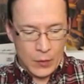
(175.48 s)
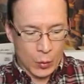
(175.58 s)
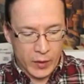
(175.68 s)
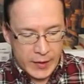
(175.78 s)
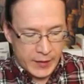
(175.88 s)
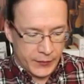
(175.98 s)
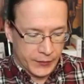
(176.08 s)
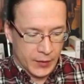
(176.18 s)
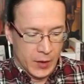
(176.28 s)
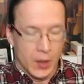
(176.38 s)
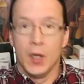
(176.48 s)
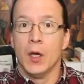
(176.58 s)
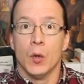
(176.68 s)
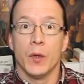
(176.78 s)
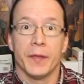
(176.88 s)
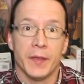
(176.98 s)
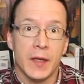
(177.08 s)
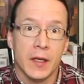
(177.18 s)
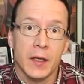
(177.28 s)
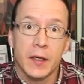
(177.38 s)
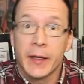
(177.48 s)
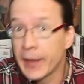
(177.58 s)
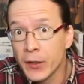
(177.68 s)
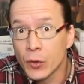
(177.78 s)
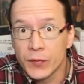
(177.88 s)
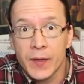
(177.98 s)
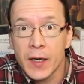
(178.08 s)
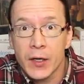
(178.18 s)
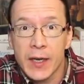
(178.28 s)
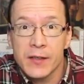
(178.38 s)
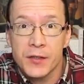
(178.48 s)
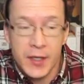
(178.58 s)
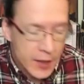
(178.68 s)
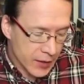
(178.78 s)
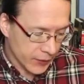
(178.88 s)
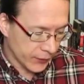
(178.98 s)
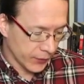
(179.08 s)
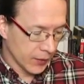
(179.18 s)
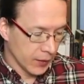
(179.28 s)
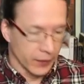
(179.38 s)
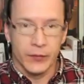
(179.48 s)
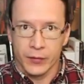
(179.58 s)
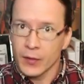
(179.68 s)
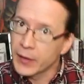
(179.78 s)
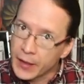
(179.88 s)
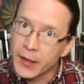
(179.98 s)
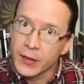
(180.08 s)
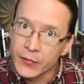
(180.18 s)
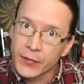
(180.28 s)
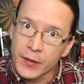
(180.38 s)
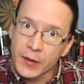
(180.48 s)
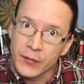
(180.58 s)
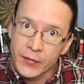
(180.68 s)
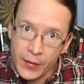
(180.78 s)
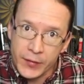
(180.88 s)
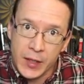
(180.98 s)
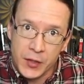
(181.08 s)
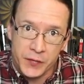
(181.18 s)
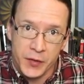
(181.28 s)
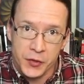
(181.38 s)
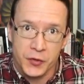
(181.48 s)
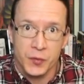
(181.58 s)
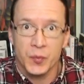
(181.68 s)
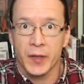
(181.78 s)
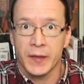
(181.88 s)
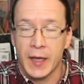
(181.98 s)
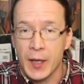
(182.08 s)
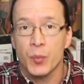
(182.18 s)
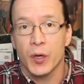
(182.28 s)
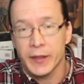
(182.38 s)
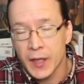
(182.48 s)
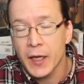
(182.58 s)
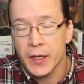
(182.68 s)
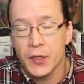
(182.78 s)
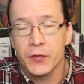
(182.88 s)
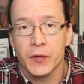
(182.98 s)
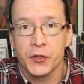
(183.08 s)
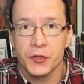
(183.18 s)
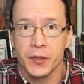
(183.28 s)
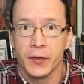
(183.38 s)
Whereas with the Kindle Fire HDX, this again is the 7-inch version, but the 8.9-inch version